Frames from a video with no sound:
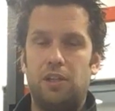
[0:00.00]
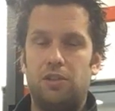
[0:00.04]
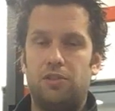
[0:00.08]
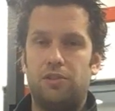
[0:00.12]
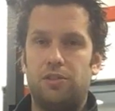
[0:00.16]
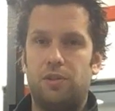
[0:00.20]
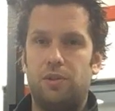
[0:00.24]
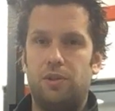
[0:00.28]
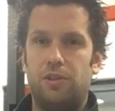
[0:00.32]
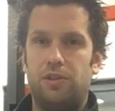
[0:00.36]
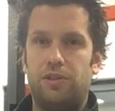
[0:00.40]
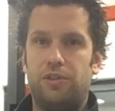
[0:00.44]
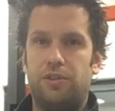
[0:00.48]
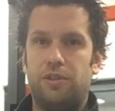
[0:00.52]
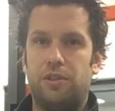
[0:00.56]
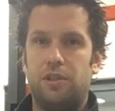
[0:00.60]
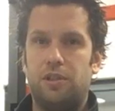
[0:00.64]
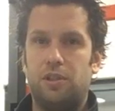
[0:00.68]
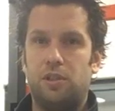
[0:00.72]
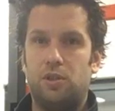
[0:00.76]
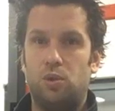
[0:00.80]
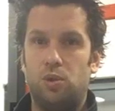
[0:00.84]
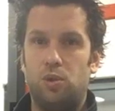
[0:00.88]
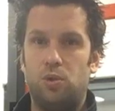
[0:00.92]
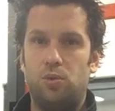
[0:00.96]
So it's
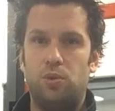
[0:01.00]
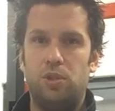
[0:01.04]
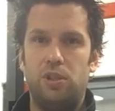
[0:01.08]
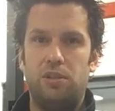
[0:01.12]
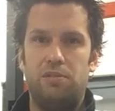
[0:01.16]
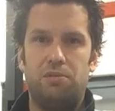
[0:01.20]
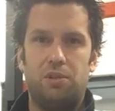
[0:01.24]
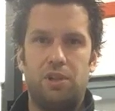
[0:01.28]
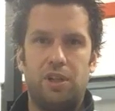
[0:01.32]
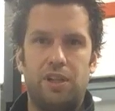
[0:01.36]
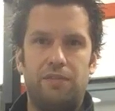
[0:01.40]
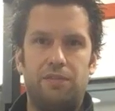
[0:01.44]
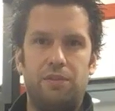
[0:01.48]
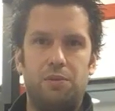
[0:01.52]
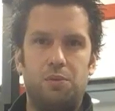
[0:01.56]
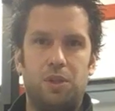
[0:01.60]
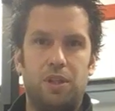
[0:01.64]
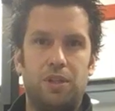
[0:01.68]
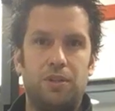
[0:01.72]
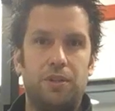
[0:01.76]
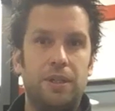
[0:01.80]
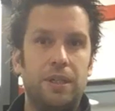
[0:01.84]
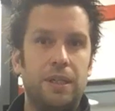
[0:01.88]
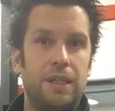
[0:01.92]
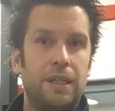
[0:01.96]
a good read for
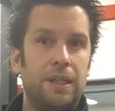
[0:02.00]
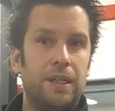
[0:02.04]
everyone